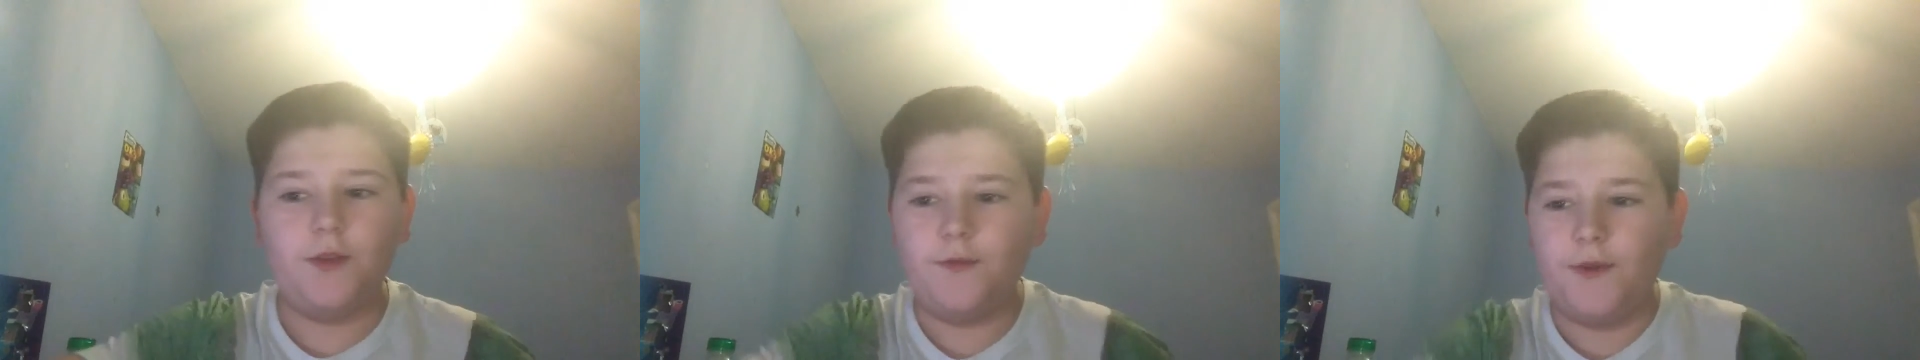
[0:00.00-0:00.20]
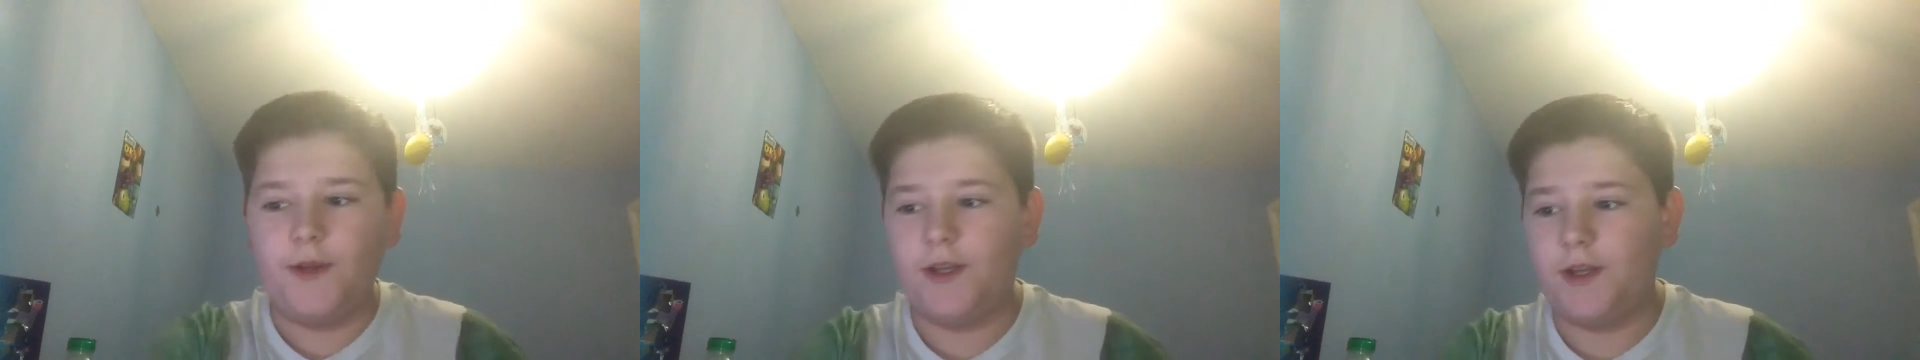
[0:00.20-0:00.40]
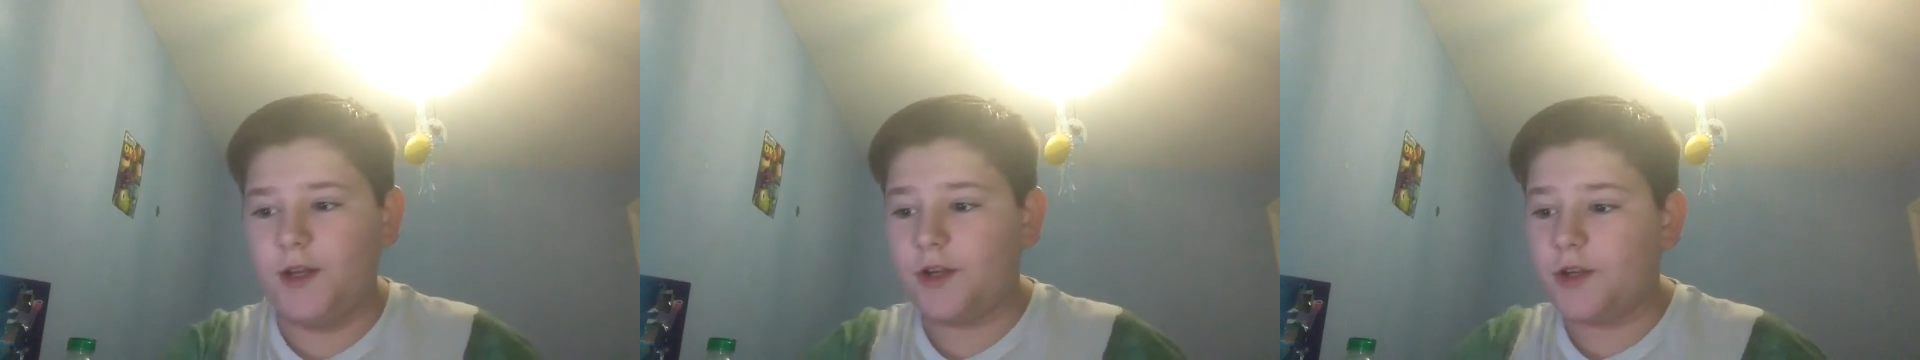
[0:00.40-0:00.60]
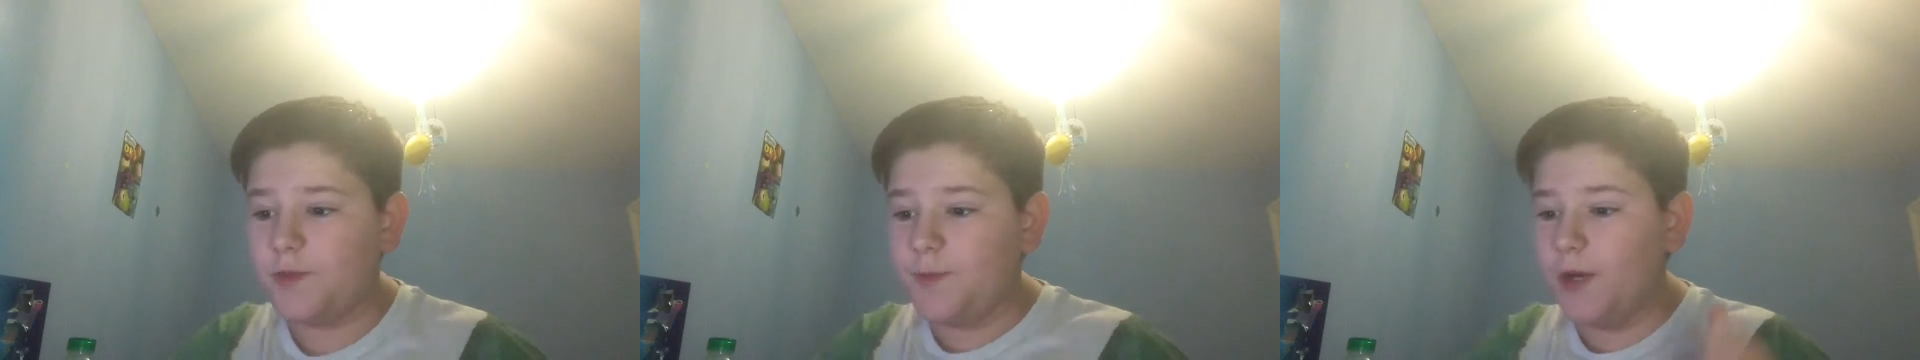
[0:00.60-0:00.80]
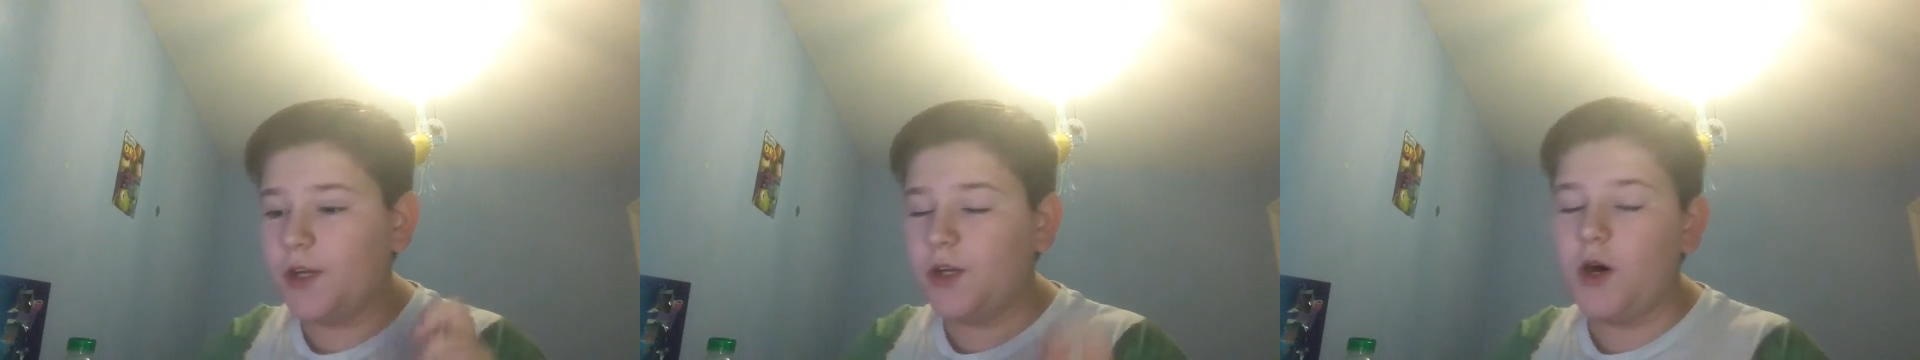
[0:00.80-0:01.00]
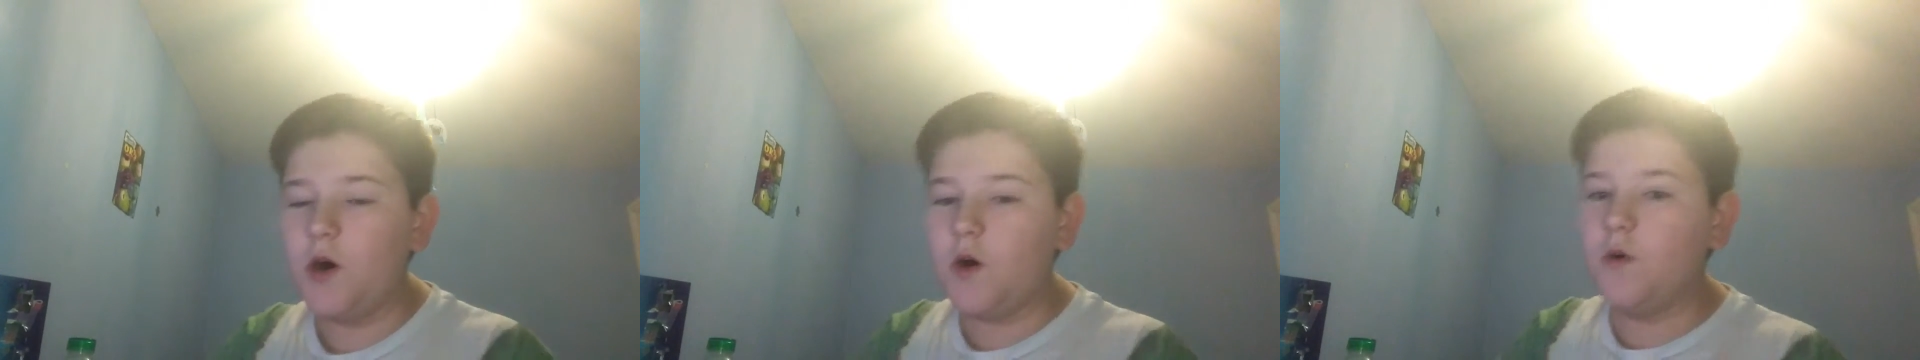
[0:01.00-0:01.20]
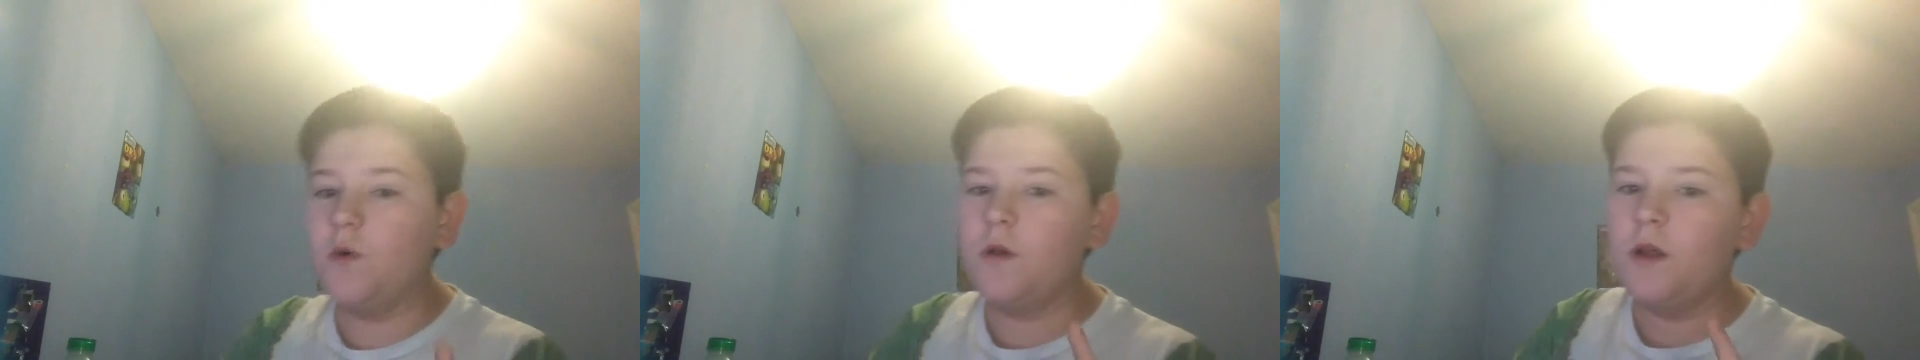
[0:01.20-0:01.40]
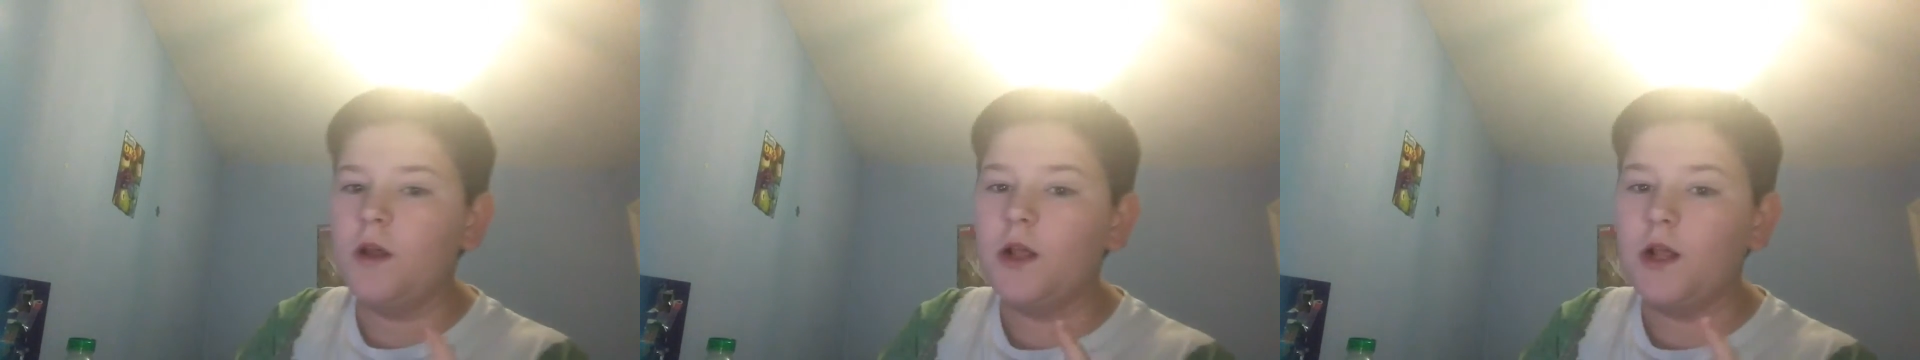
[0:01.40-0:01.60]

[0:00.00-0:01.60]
the video because my goal